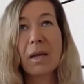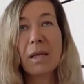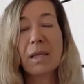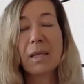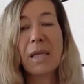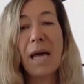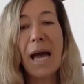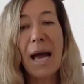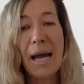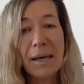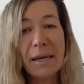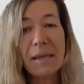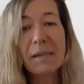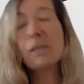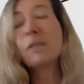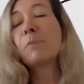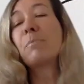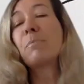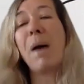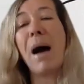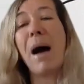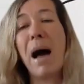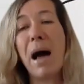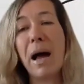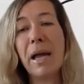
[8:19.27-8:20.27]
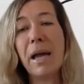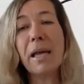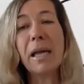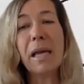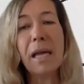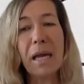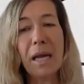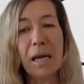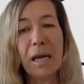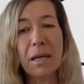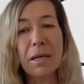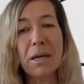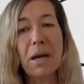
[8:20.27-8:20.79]
That is buying
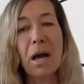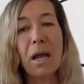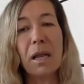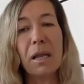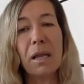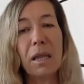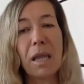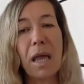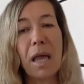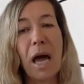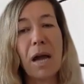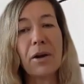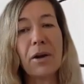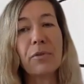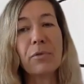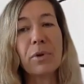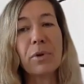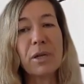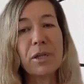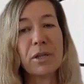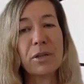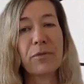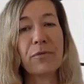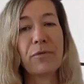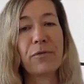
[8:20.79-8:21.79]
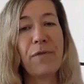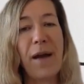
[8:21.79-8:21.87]
in a lot of risk